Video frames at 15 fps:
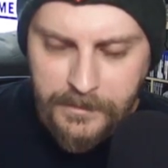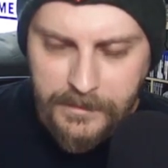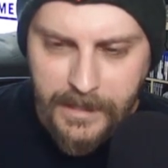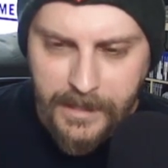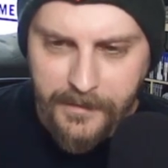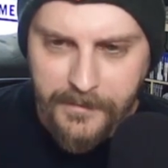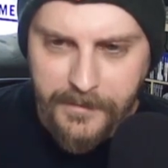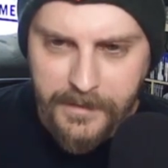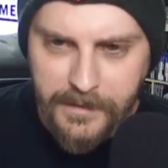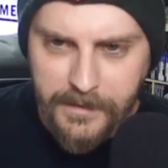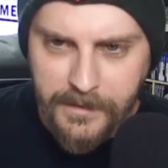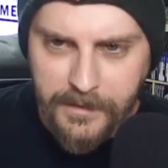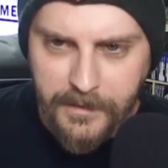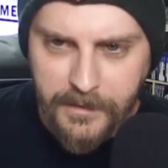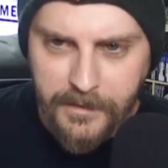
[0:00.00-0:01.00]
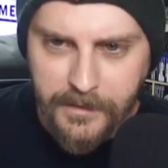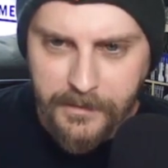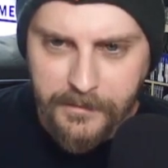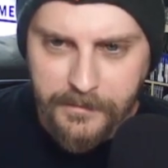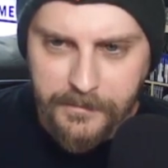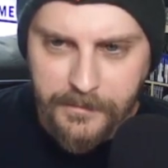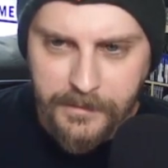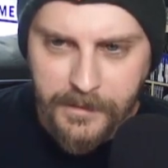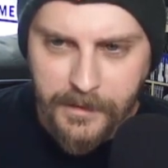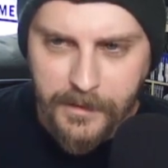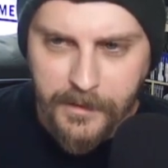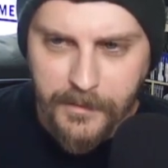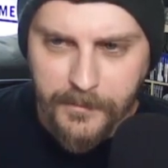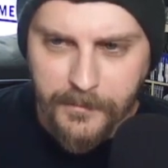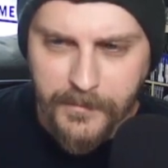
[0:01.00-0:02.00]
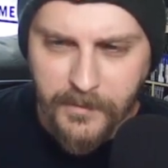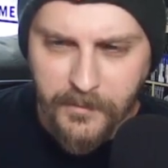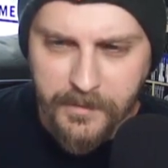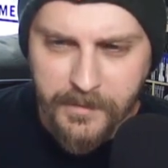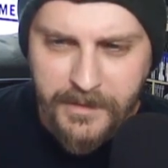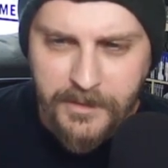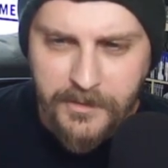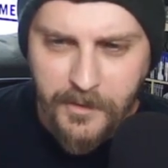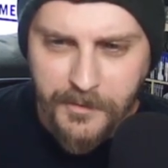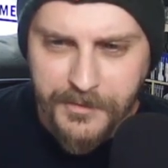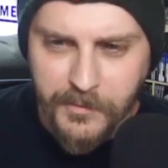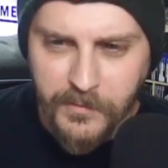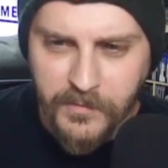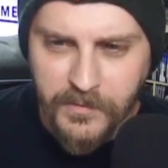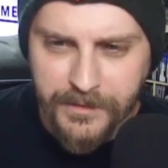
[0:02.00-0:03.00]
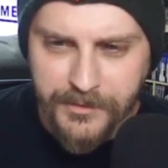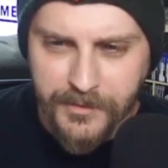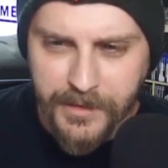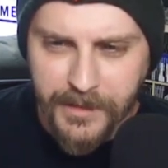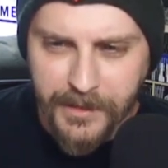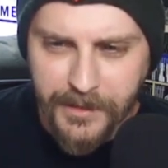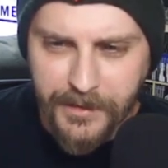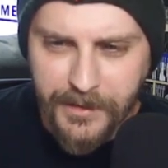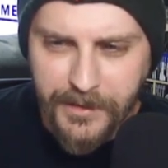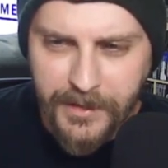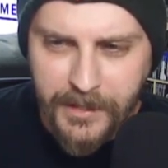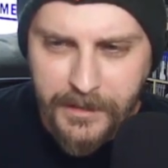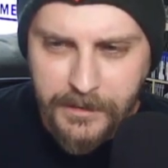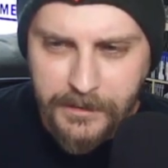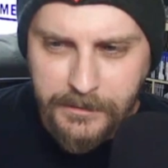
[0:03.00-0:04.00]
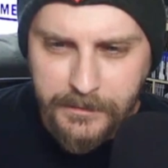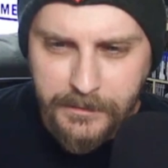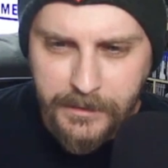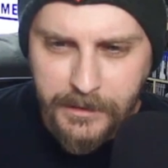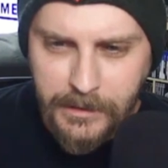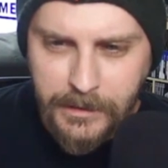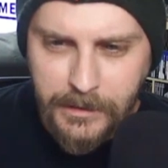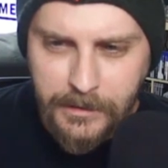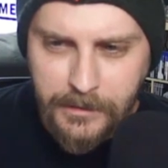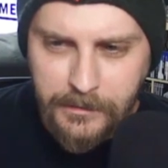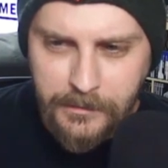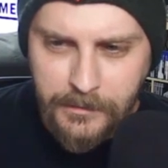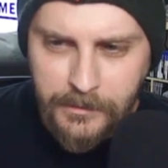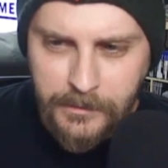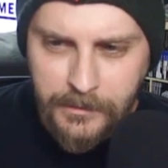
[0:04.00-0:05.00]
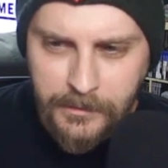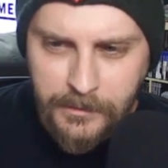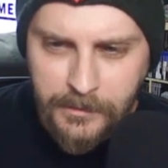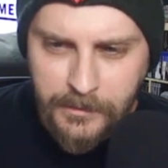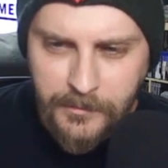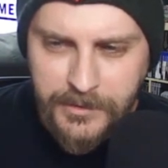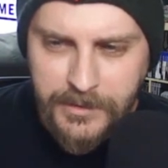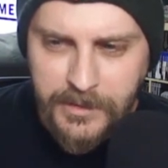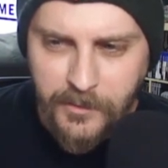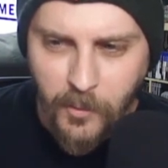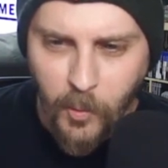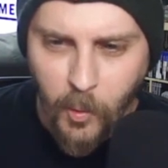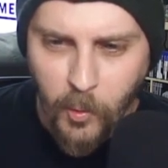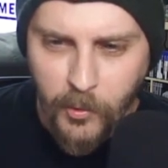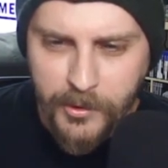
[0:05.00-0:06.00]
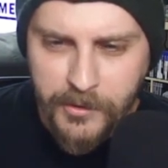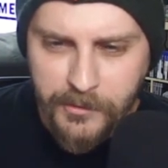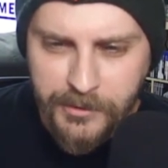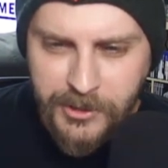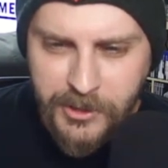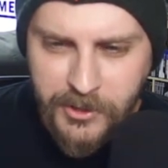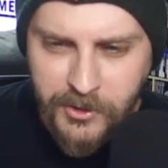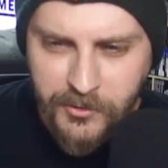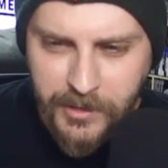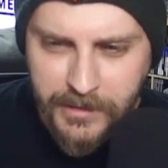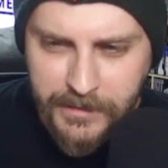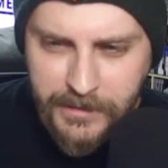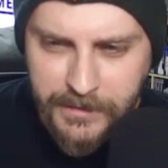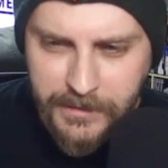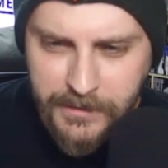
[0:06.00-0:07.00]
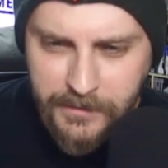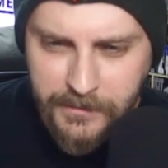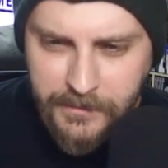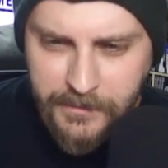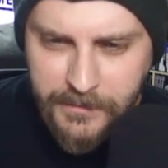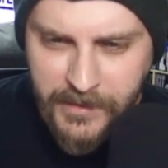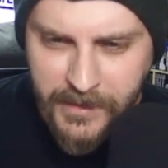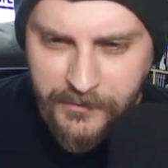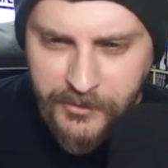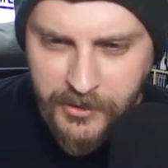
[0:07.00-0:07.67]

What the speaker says: Yeah, the remaster also featured, I think, was it orchestrated soundtrack?